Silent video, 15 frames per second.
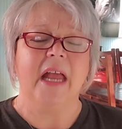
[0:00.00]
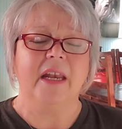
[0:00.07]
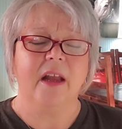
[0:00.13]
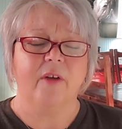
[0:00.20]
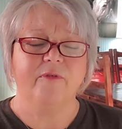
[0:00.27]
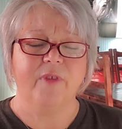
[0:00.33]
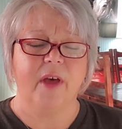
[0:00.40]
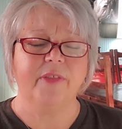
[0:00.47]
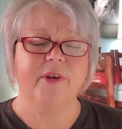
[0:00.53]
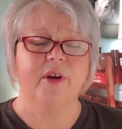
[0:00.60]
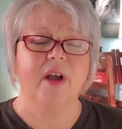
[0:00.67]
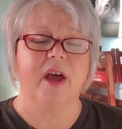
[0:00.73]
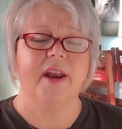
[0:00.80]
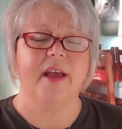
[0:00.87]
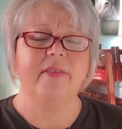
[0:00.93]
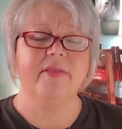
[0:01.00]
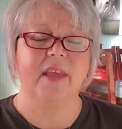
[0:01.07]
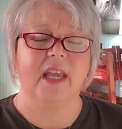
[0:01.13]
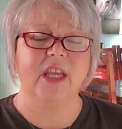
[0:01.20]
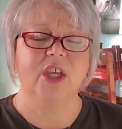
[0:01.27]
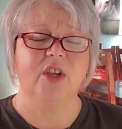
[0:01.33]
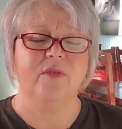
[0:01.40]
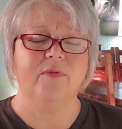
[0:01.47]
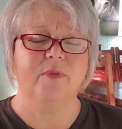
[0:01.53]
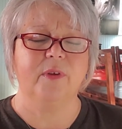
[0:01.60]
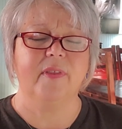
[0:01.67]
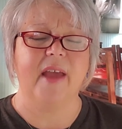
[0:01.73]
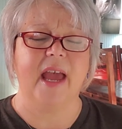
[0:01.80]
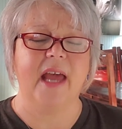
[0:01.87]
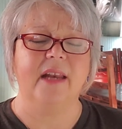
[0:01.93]
Now, Father God, I thank you for
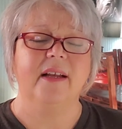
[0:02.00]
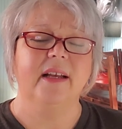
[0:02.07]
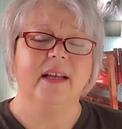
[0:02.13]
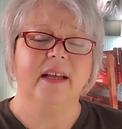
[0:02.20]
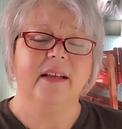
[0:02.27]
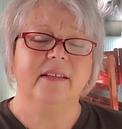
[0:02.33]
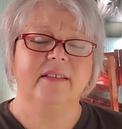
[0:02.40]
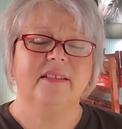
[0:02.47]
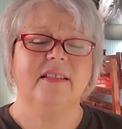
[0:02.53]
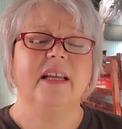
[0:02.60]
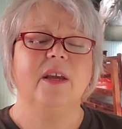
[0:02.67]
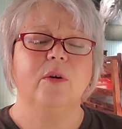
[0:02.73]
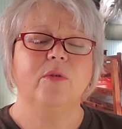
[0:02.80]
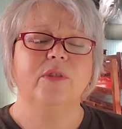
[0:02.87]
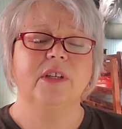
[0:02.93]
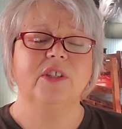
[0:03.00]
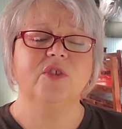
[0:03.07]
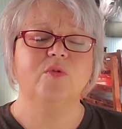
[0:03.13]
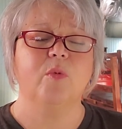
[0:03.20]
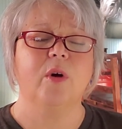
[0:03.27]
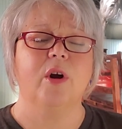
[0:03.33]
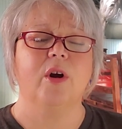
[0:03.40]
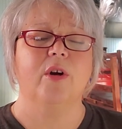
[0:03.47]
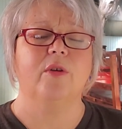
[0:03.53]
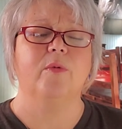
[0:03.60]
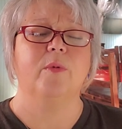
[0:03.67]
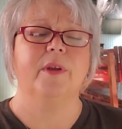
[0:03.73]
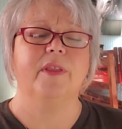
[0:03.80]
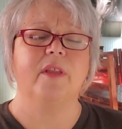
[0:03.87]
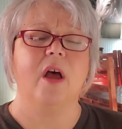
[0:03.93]
that. Seal this word
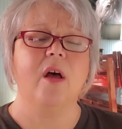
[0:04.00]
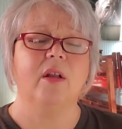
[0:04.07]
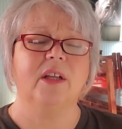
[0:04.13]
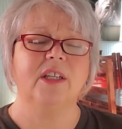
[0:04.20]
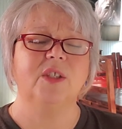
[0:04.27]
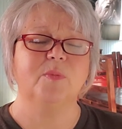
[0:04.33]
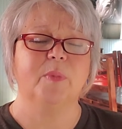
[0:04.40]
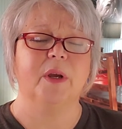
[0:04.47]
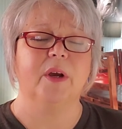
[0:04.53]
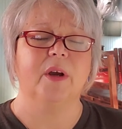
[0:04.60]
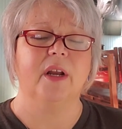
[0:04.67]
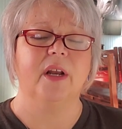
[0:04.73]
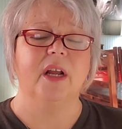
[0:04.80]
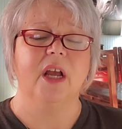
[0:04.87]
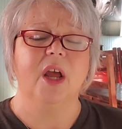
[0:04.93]
with the Holy Spirit.